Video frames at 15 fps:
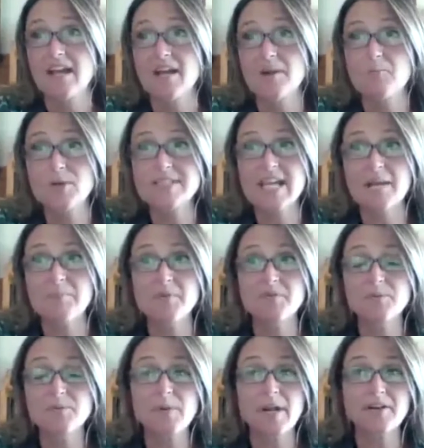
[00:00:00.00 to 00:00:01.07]
What type of
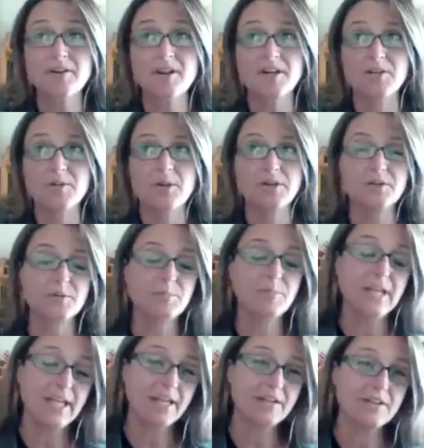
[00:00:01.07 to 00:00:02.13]
a writer are you? Are you a
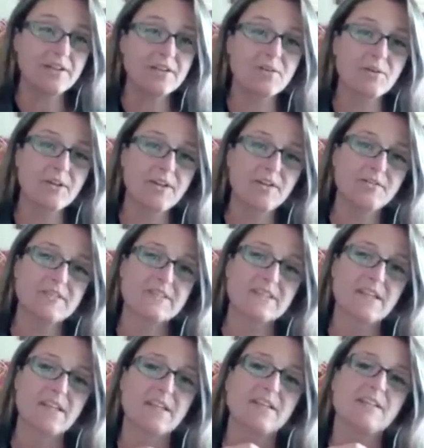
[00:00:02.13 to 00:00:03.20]
planner, or are you just
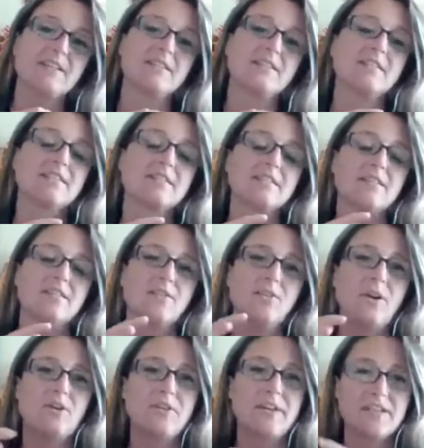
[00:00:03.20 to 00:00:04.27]
like
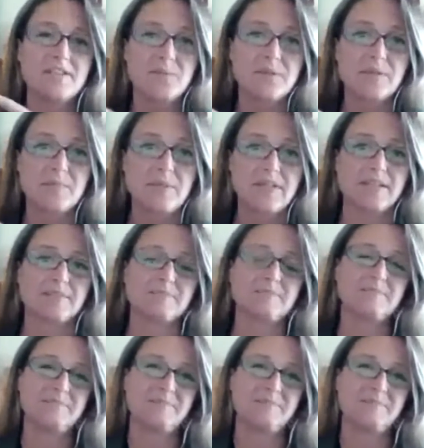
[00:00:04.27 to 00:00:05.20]
I'll get to it in a minute?